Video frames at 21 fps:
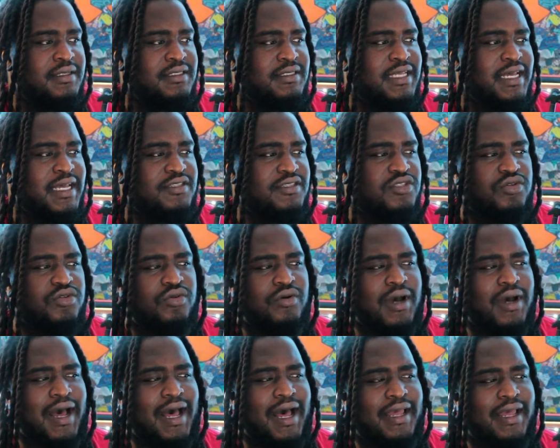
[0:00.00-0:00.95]

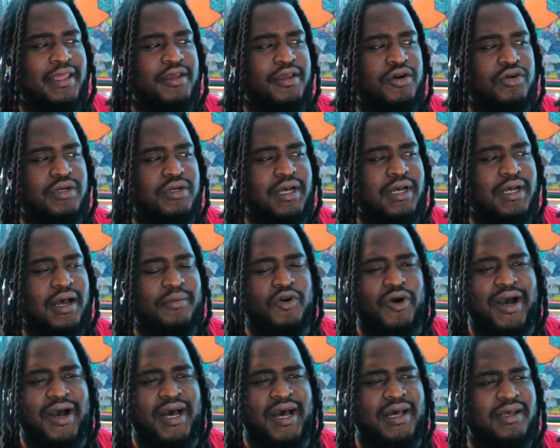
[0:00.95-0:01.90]
Tetsu
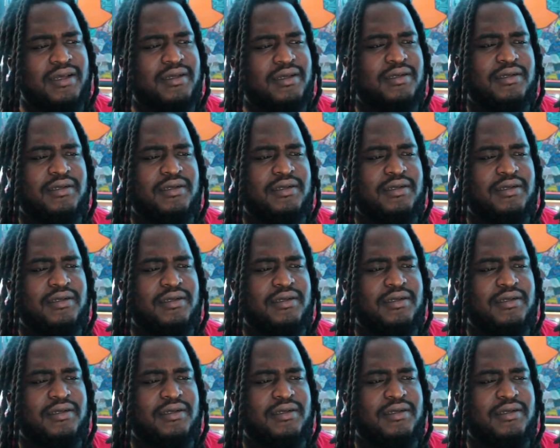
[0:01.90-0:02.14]
Ayokamoa.